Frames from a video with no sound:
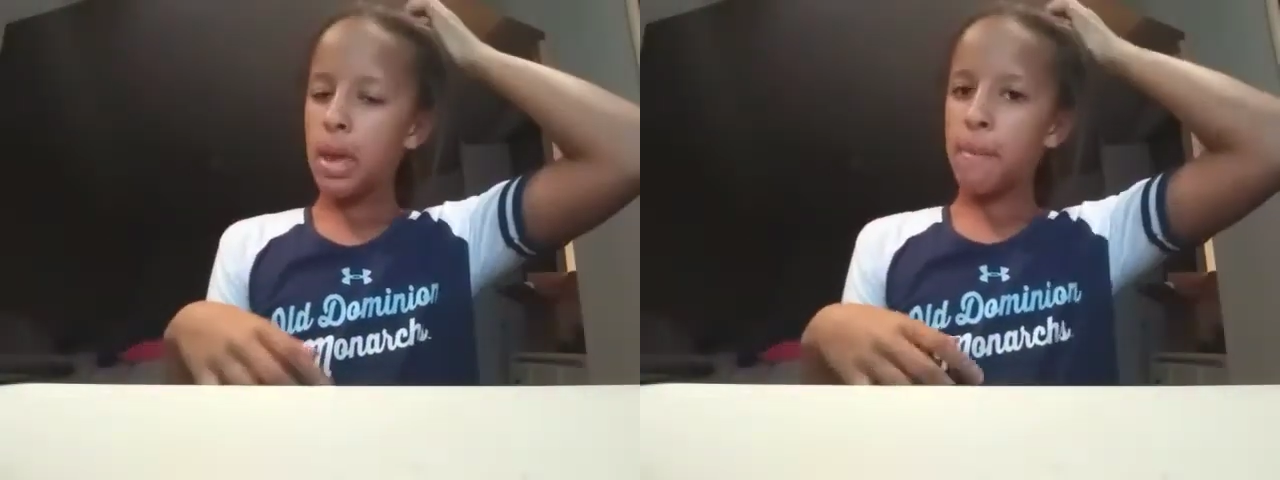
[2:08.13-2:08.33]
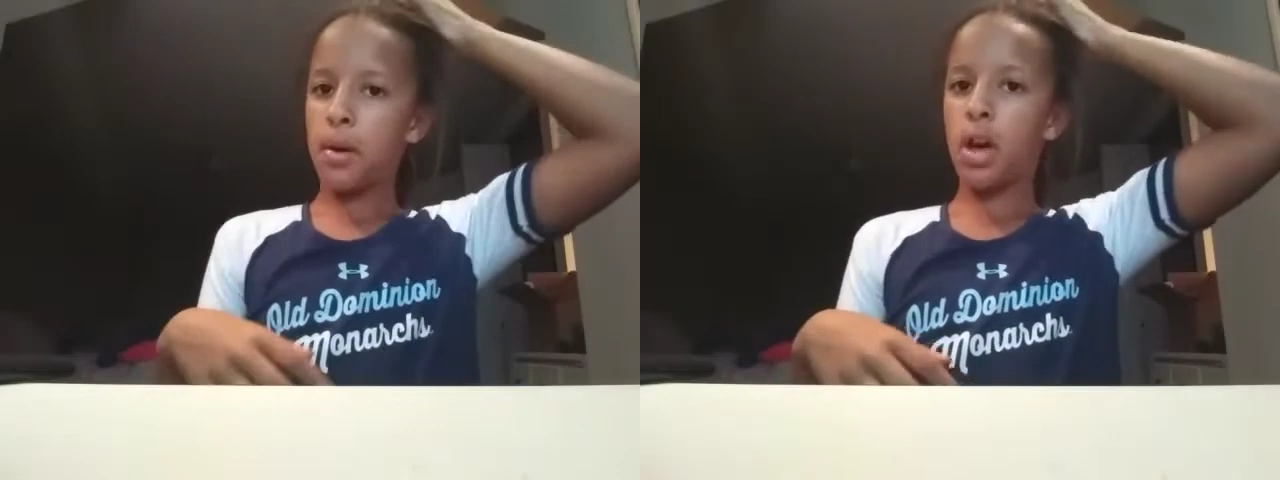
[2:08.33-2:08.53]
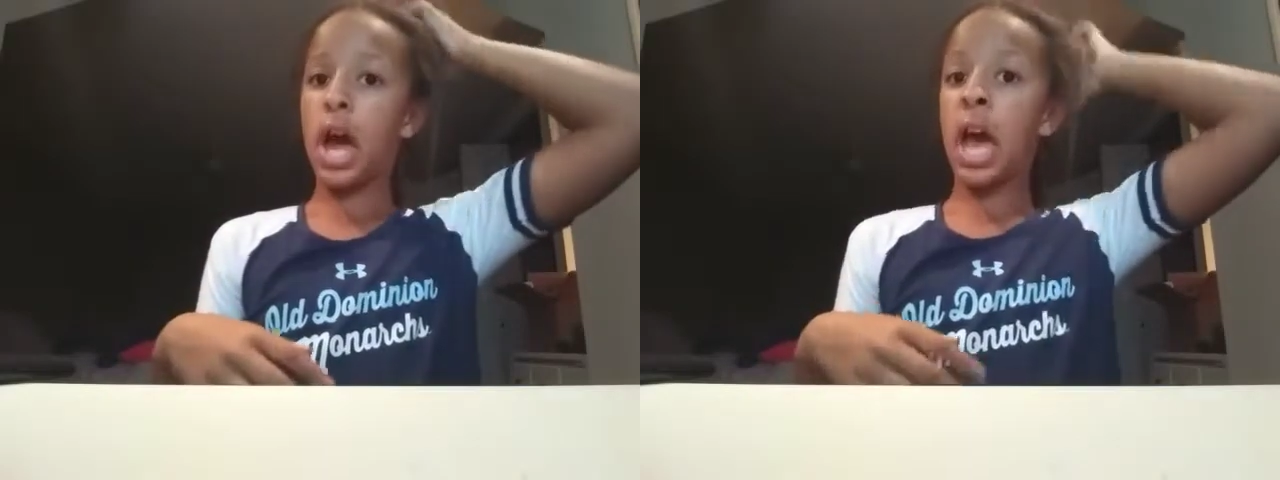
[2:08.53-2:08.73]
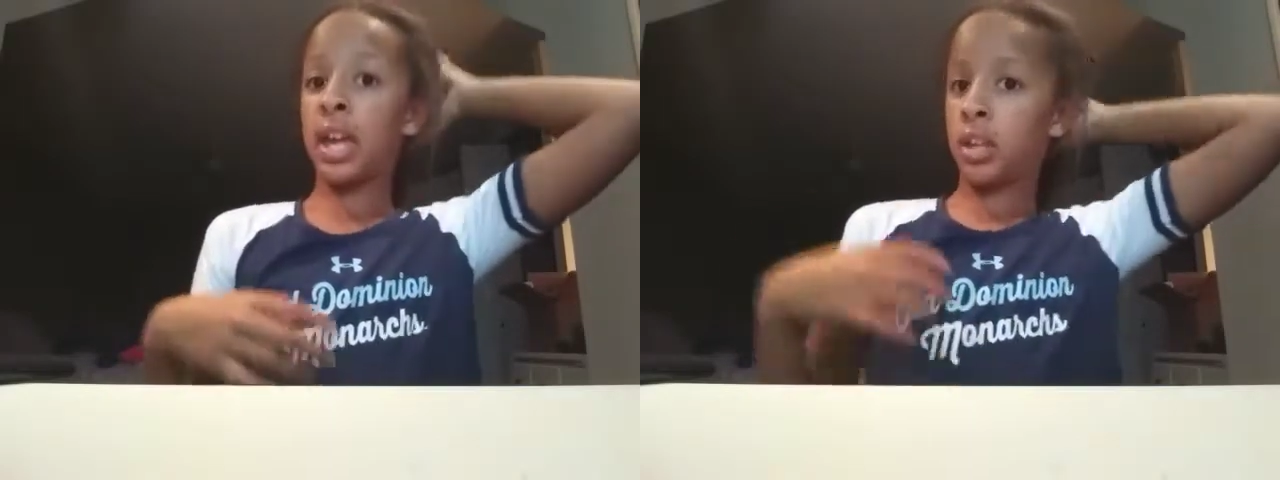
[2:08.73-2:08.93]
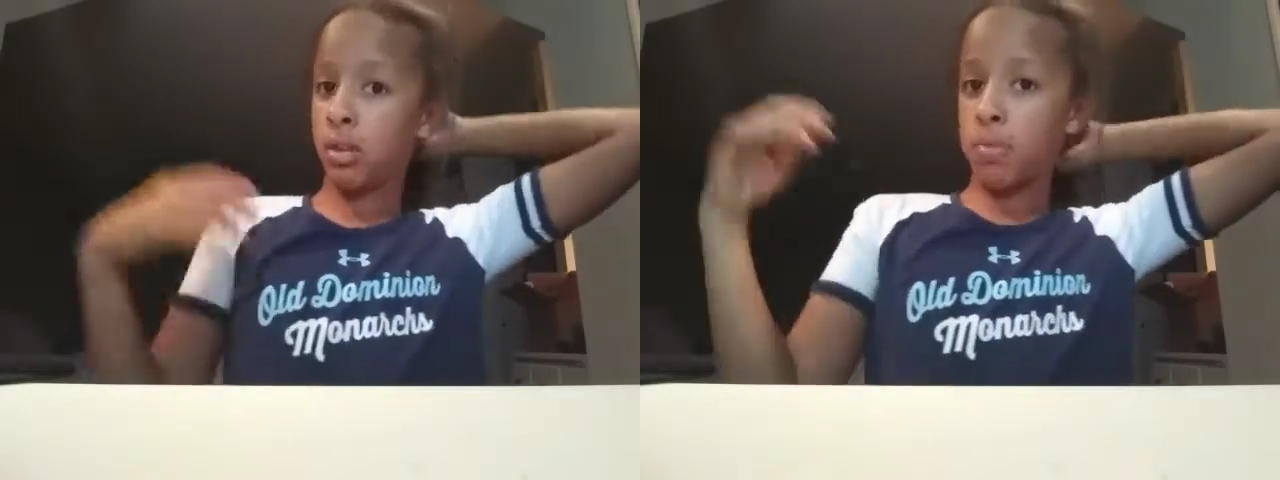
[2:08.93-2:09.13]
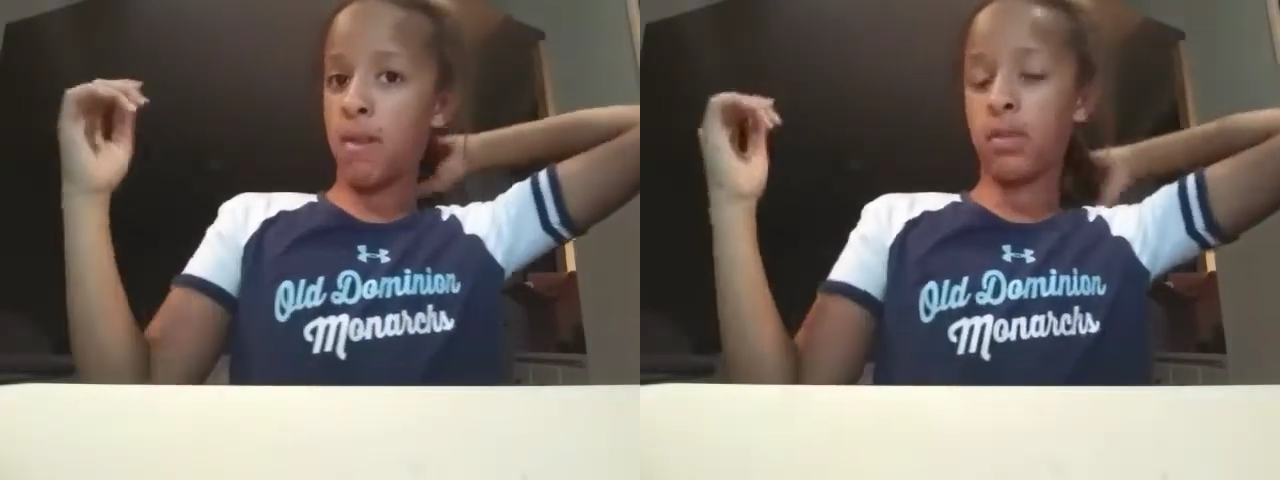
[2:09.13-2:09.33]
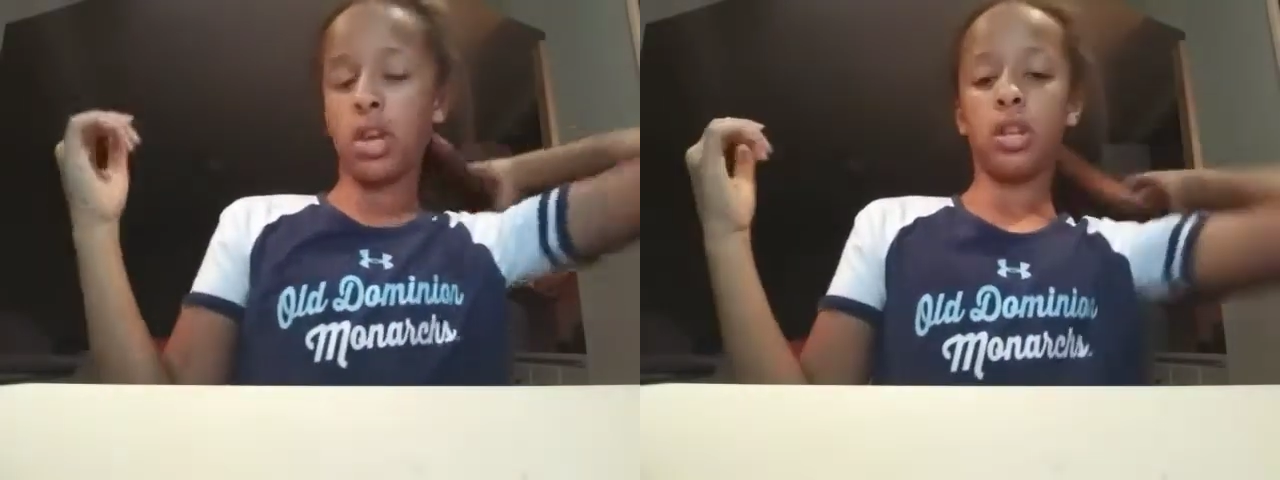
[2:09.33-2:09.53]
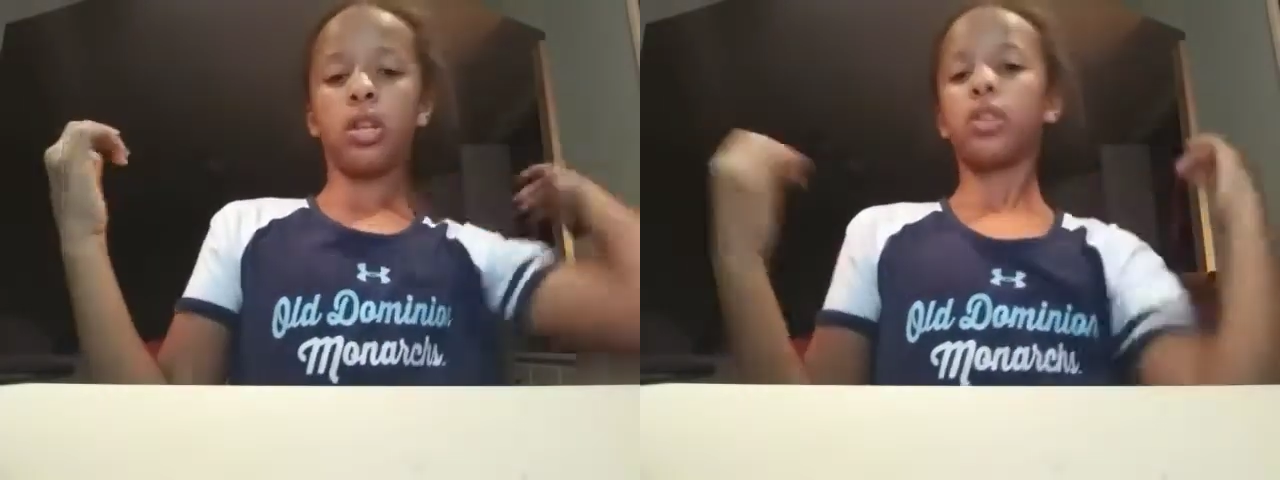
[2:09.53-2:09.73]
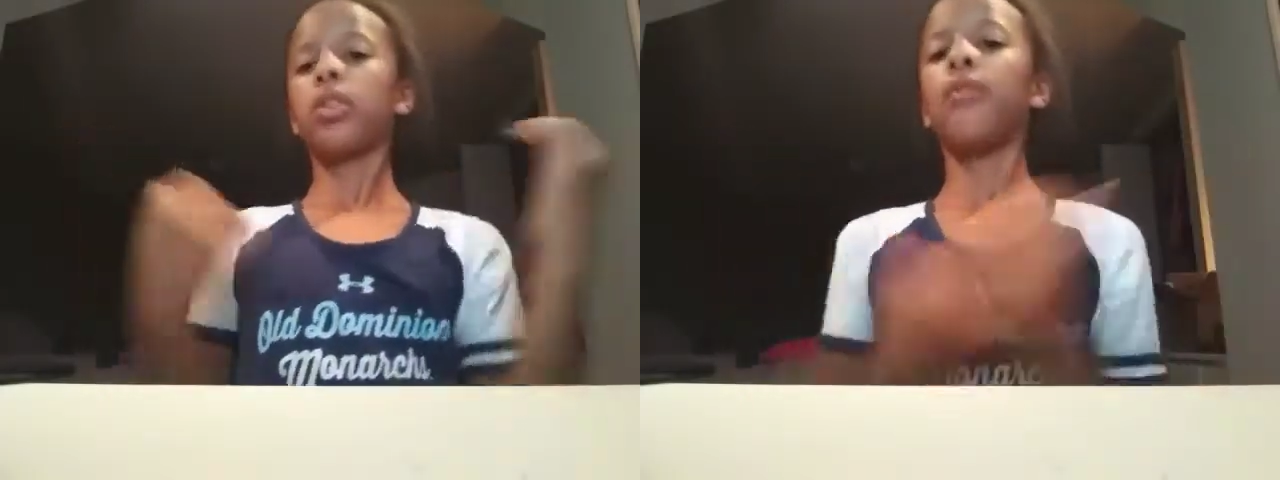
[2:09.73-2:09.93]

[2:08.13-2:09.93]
But I ended up having a dance